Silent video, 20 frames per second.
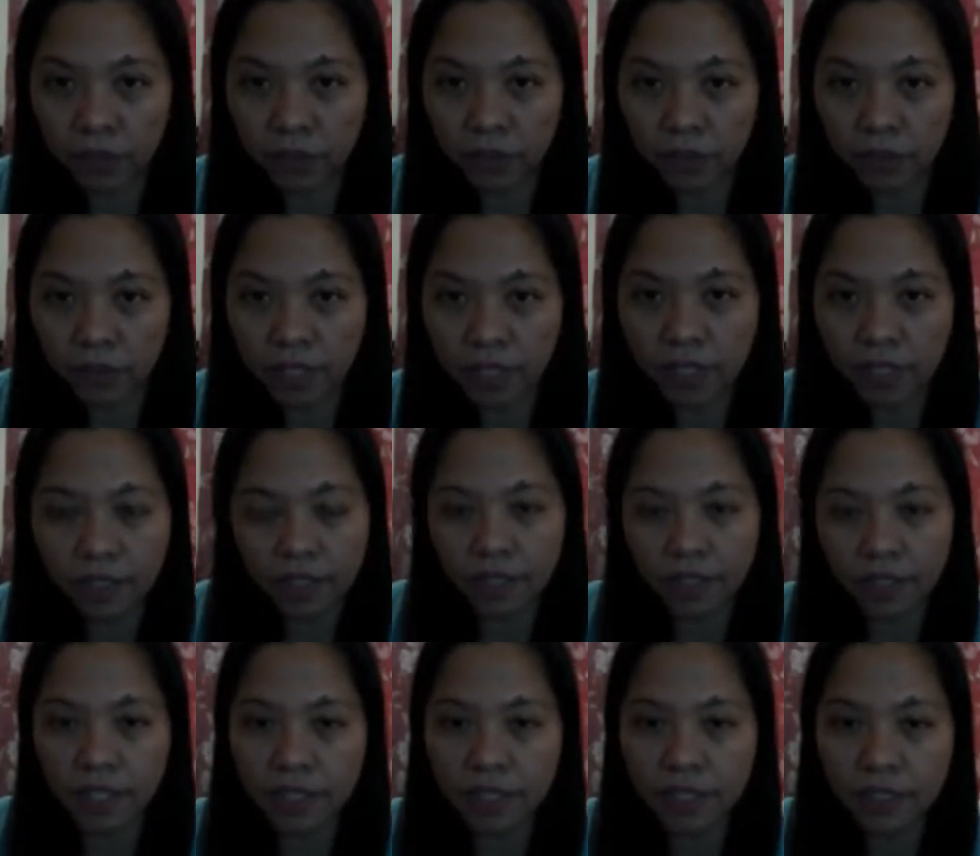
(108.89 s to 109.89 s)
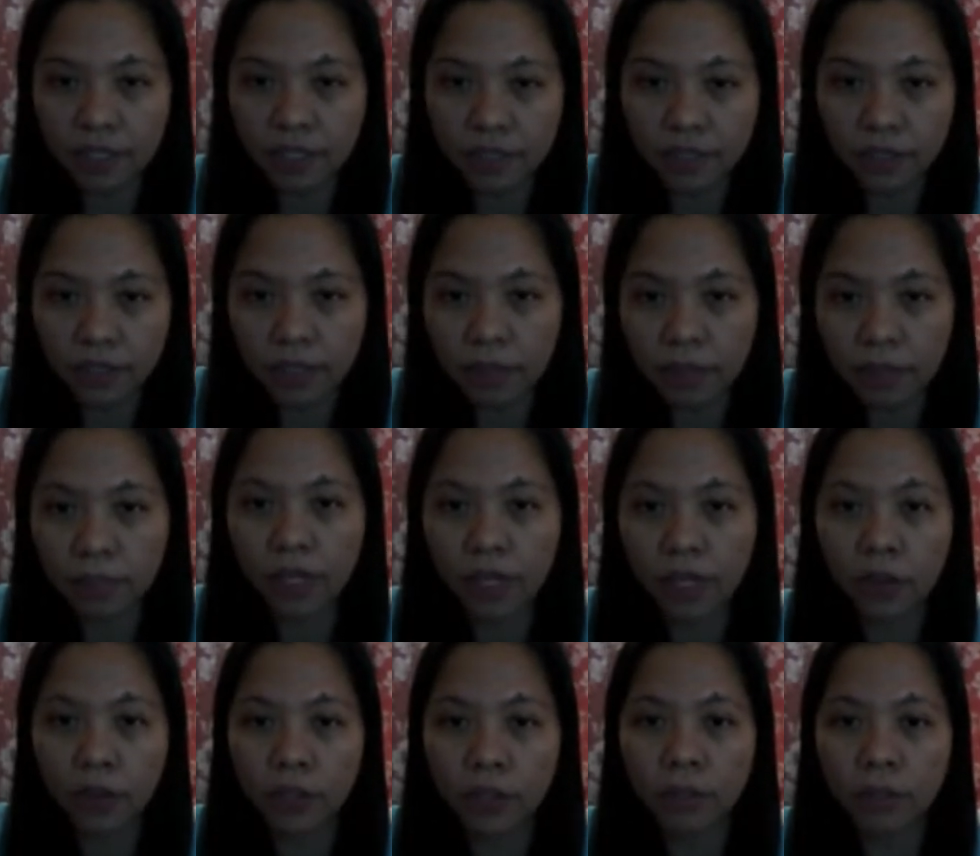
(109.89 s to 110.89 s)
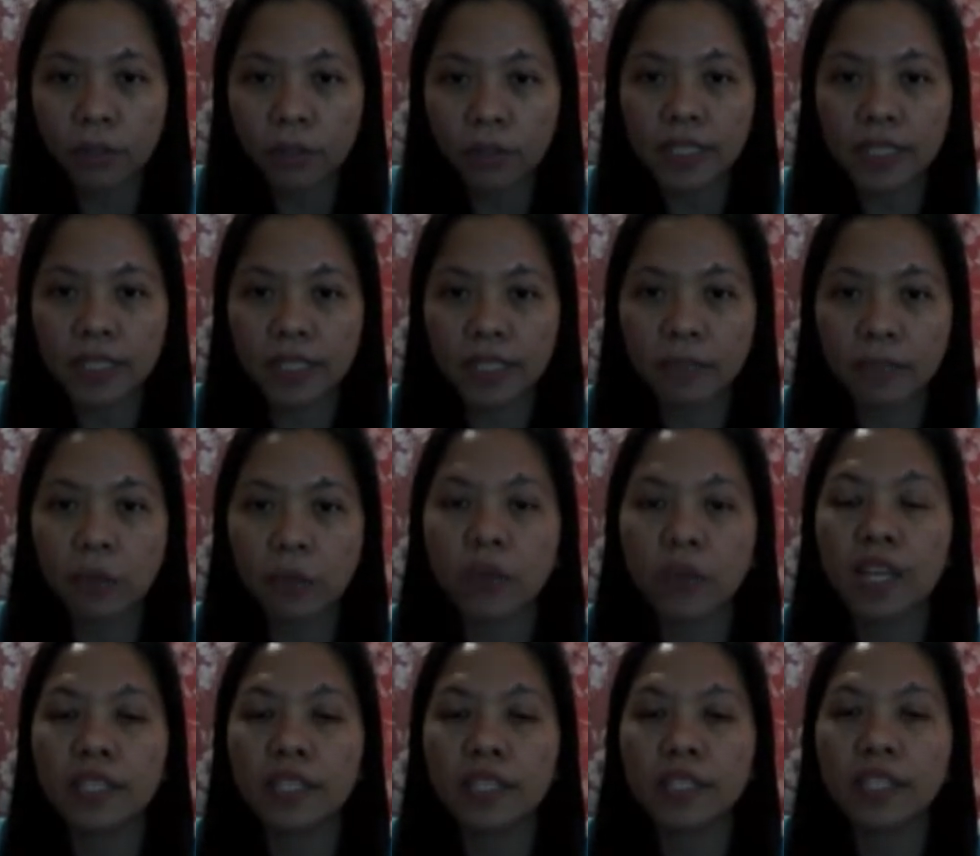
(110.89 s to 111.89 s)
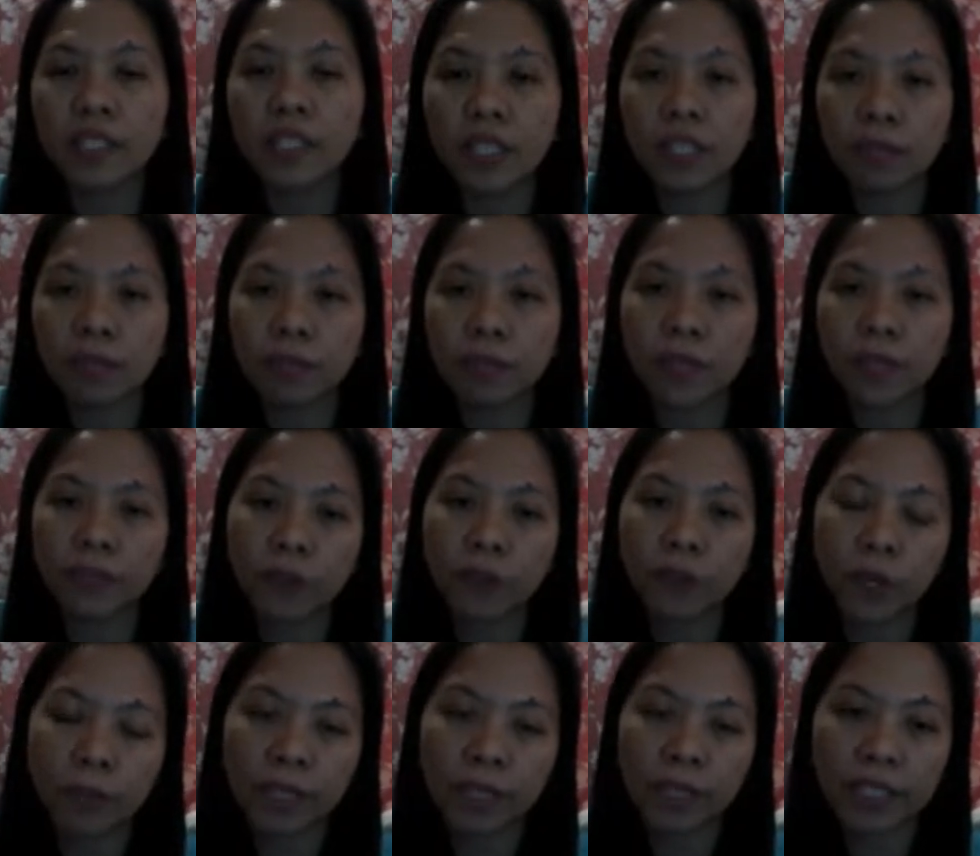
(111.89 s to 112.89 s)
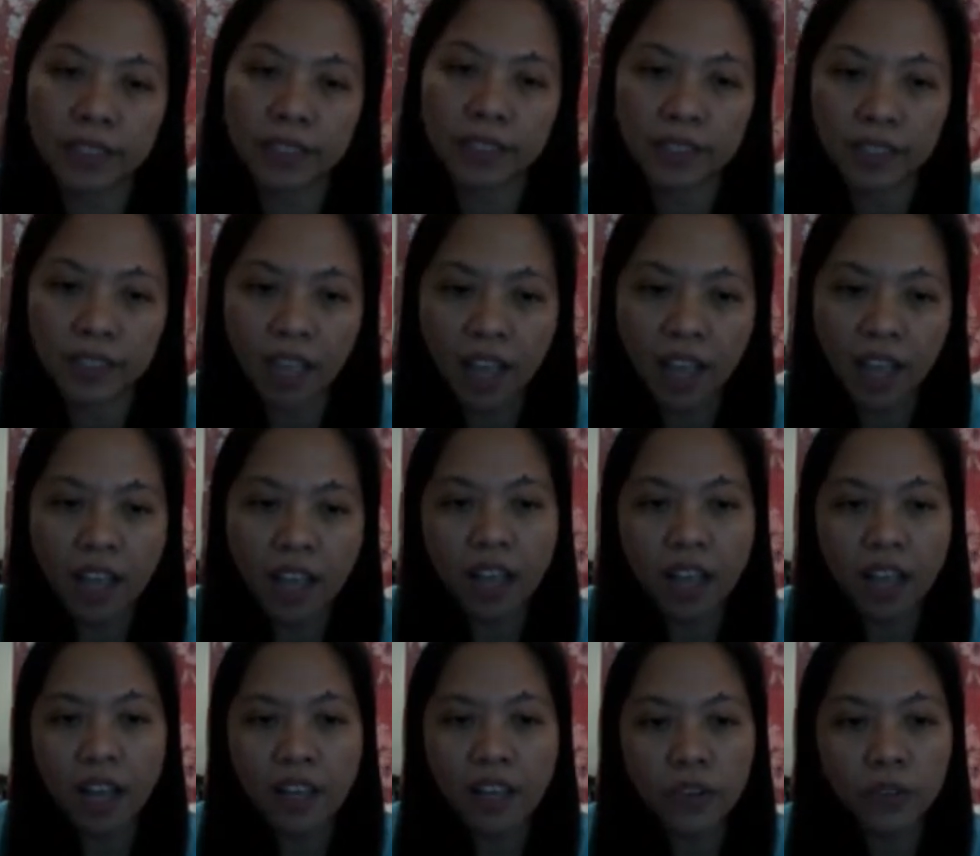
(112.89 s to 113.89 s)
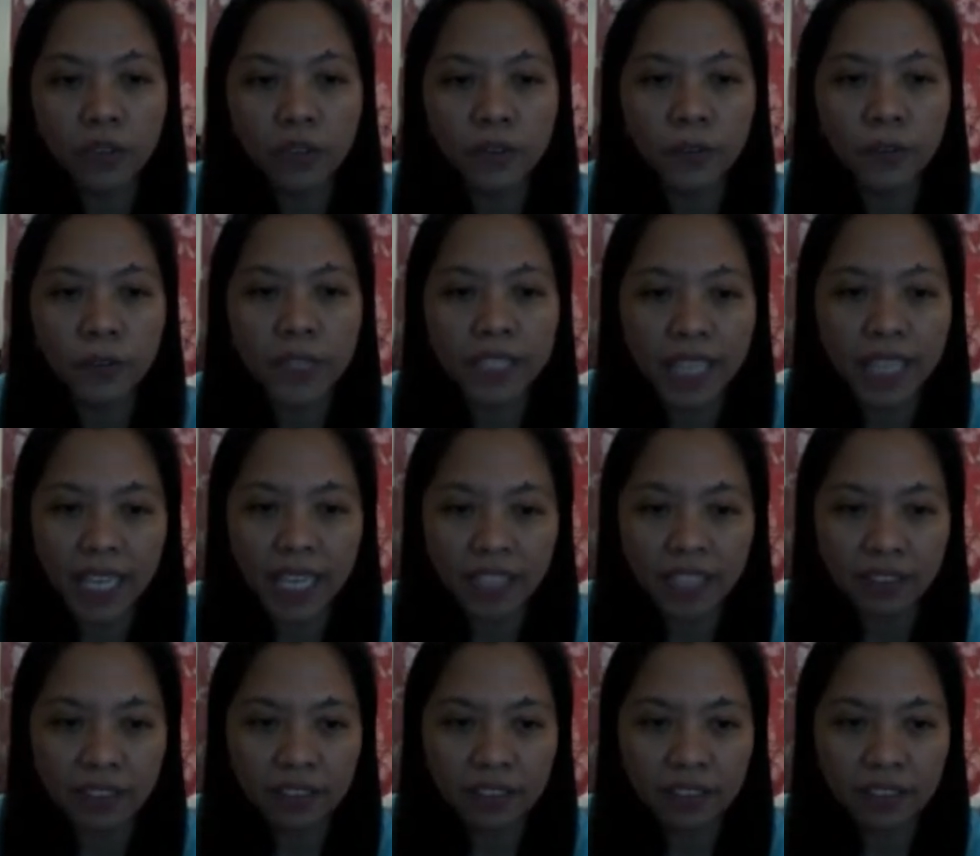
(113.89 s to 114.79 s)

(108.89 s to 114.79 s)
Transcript: So here it is. You have the column of sleep quality, job performance. Along with that,